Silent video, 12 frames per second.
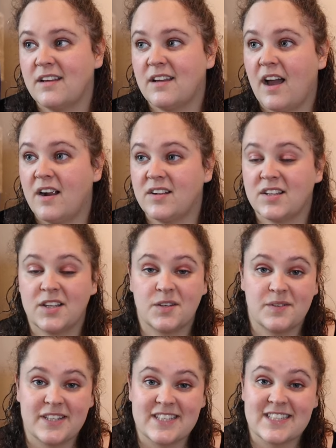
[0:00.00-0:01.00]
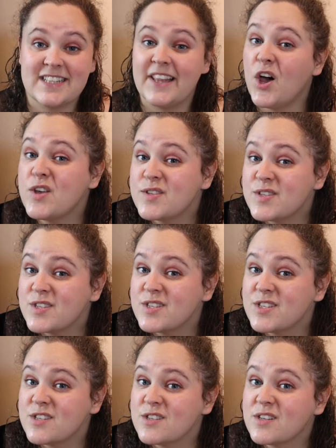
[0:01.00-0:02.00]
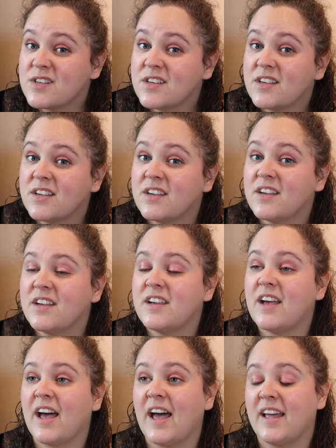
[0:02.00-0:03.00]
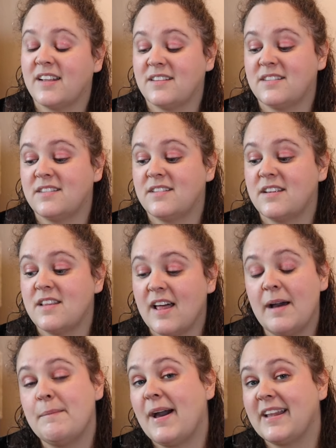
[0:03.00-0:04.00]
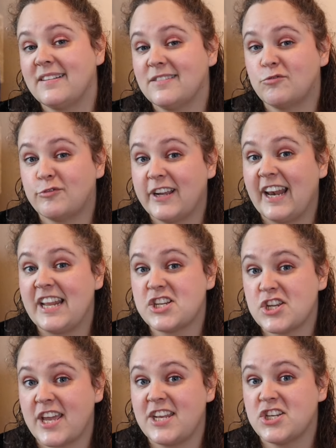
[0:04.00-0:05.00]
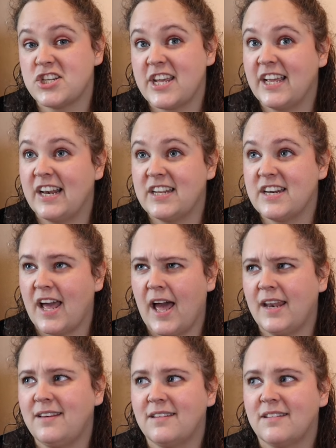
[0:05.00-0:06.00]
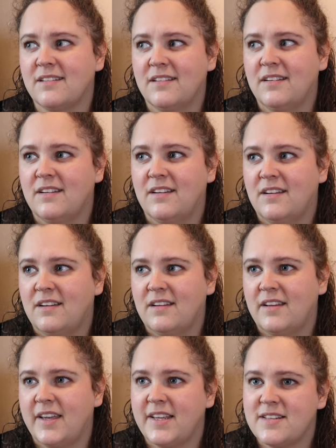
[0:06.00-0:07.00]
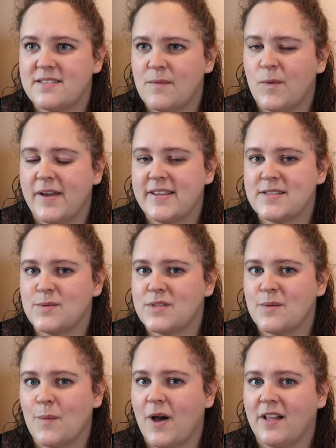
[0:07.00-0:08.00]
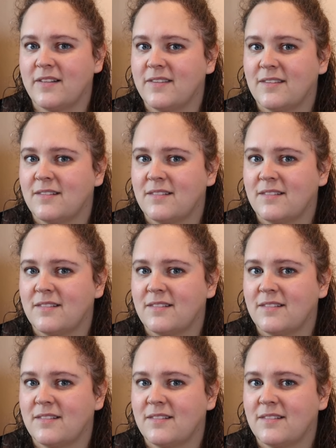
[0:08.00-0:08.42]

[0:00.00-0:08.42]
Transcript: Harold Godwinson lost. And that battle really changed England and, in some ways, the world